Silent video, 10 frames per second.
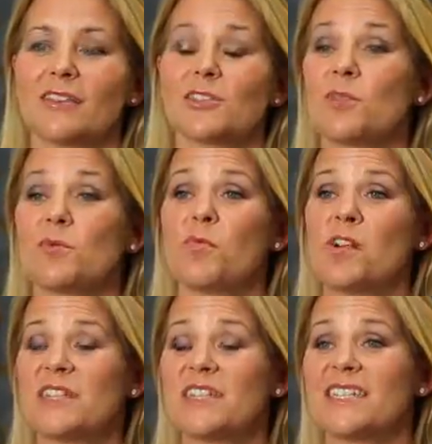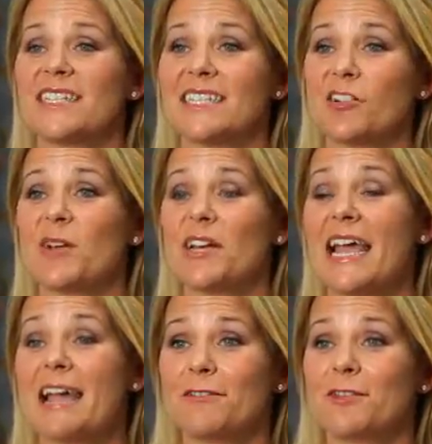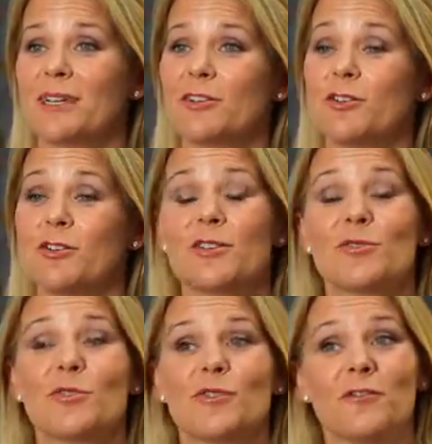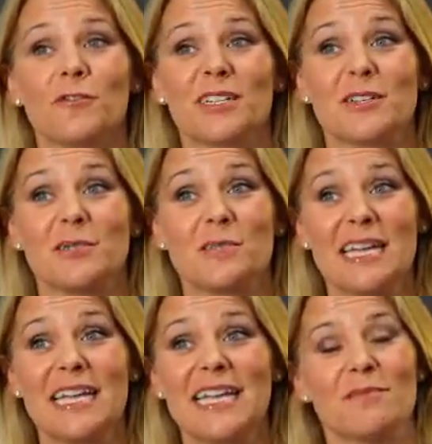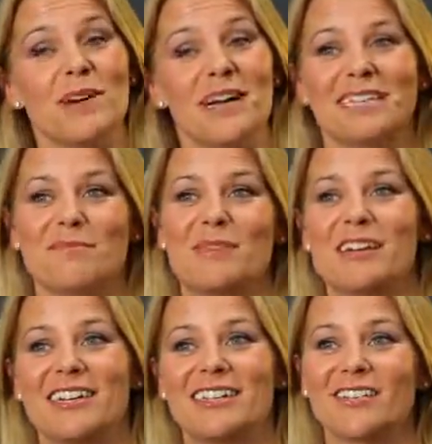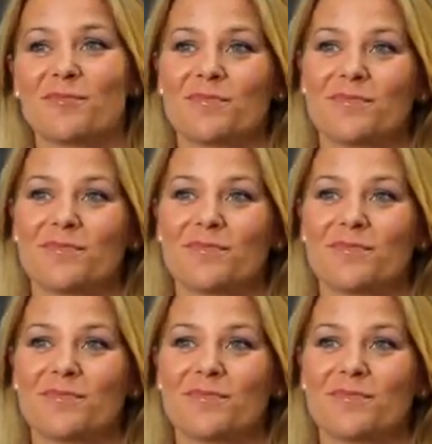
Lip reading: So what does a ceremony have to include in order for it to be a binding marriage?